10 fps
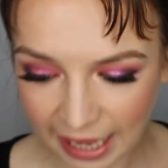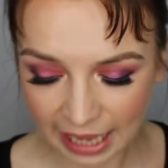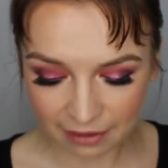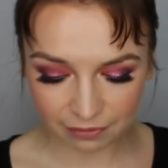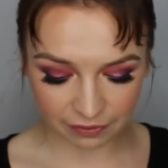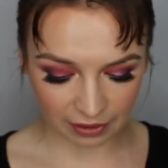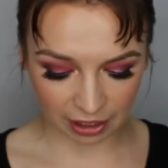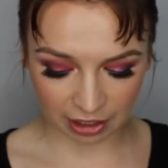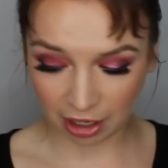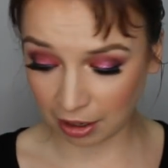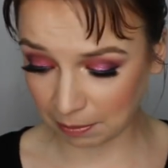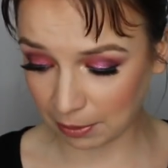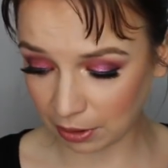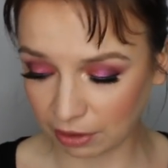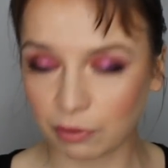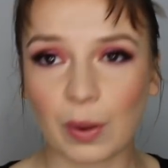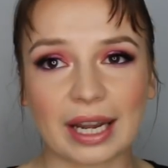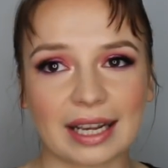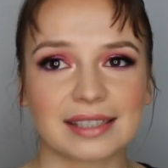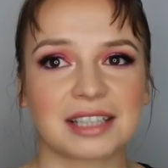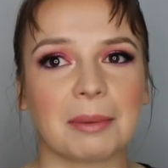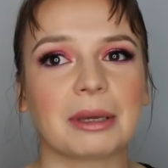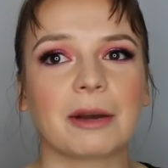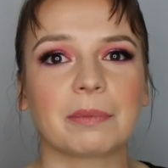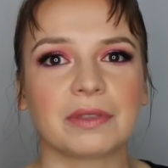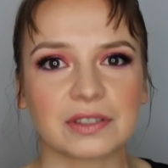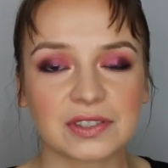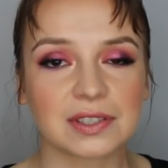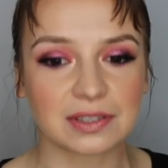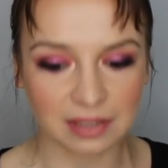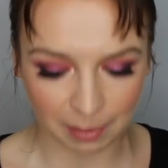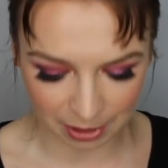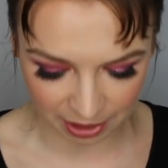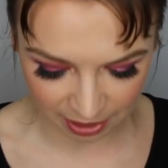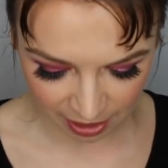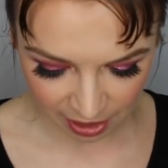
have a couple of weddings coming up this summer. I'm